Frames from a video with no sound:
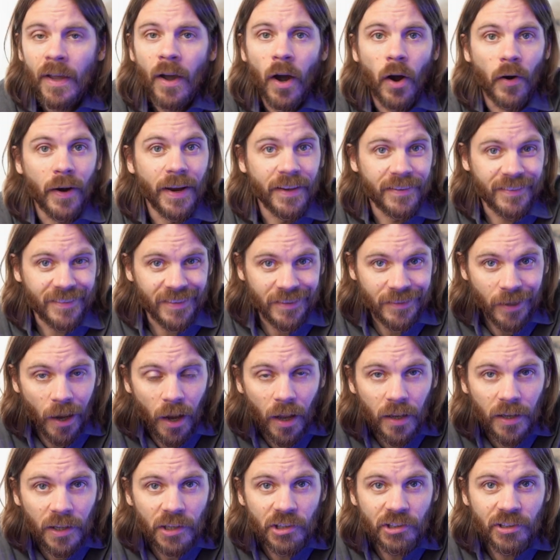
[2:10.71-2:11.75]
our
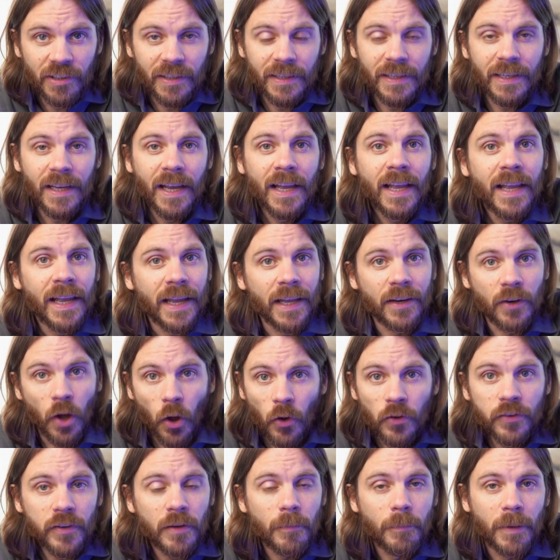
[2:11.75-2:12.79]
eschatology, and
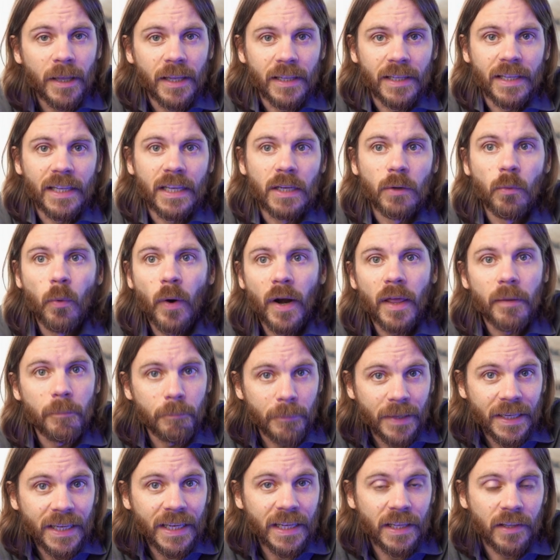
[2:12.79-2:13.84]
ultimately what it
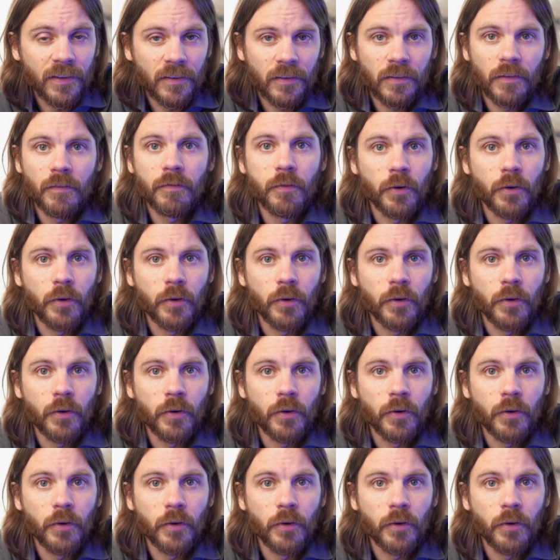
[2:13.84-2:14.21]
means